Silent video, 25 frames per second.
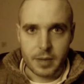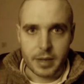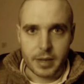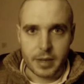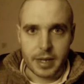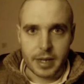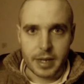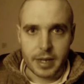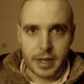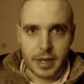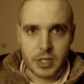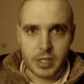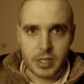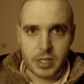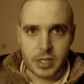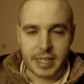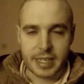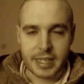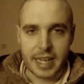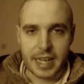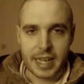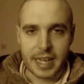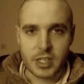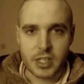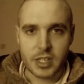it just
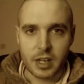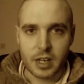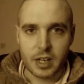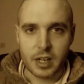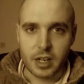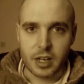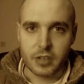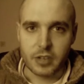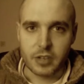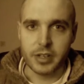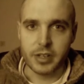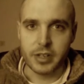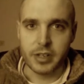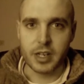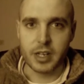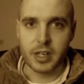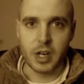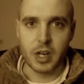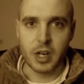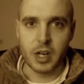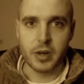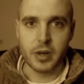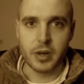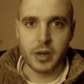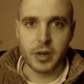gets your heart rate
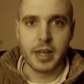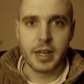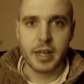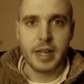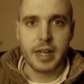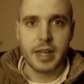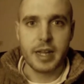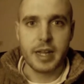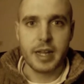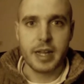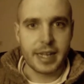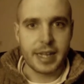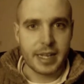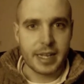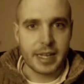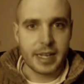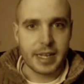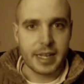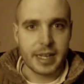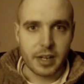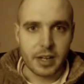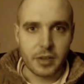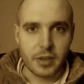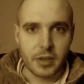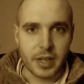going. It gets you
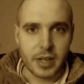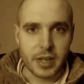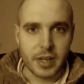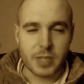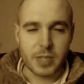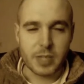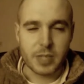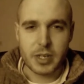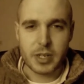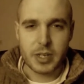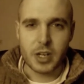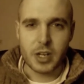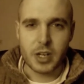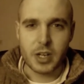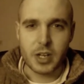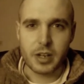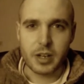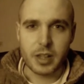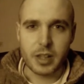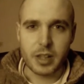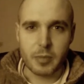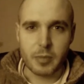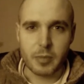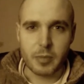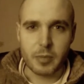out there, especially early in the
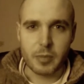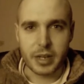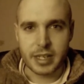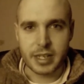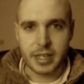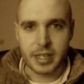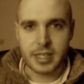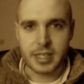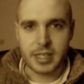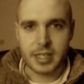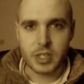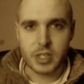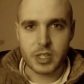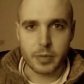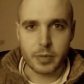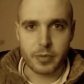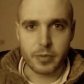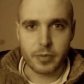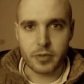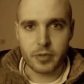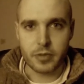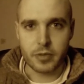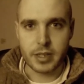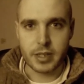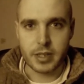morning. It sets you up for the
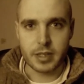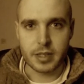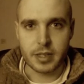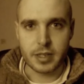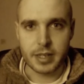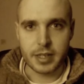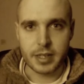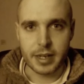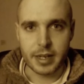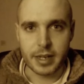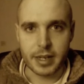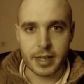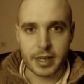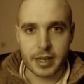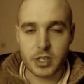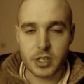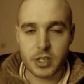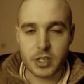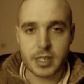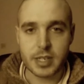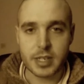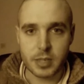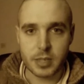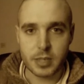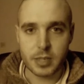rest of the day. And it's just
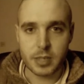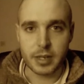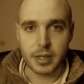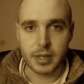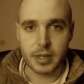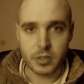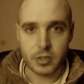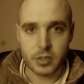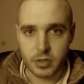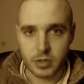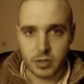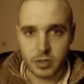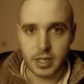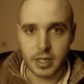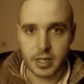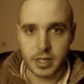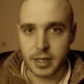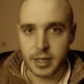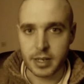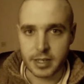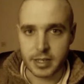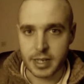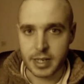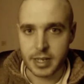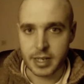discipline. It's routine.
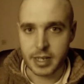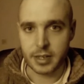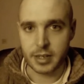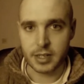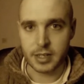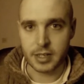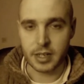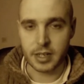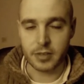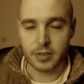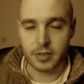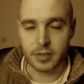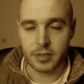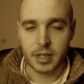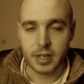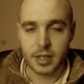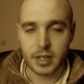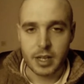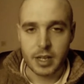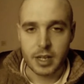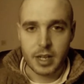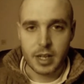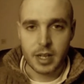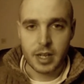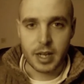It's getting yourself
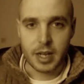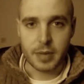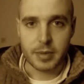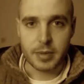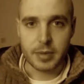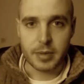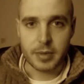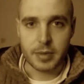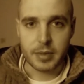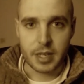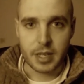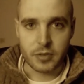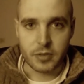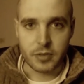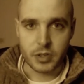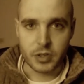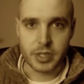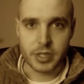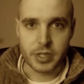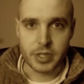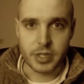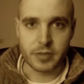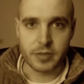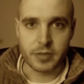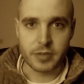into that
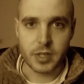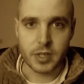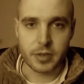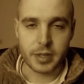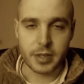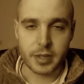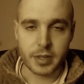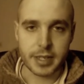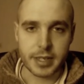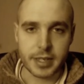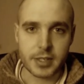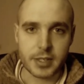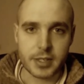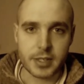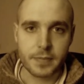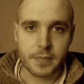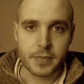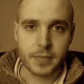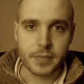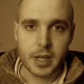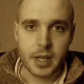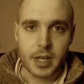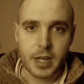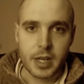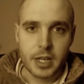routine of doing things.
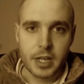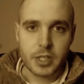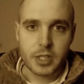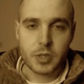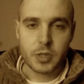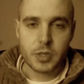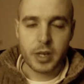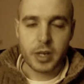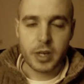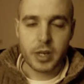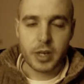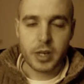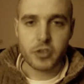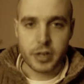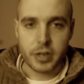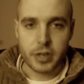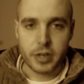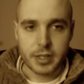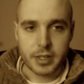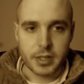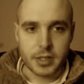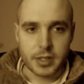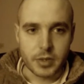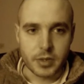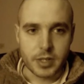So what I try and
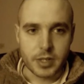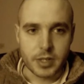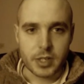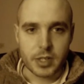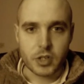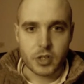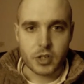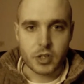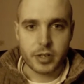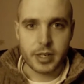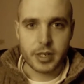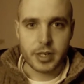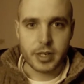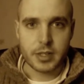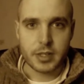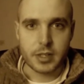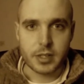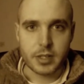do is I try and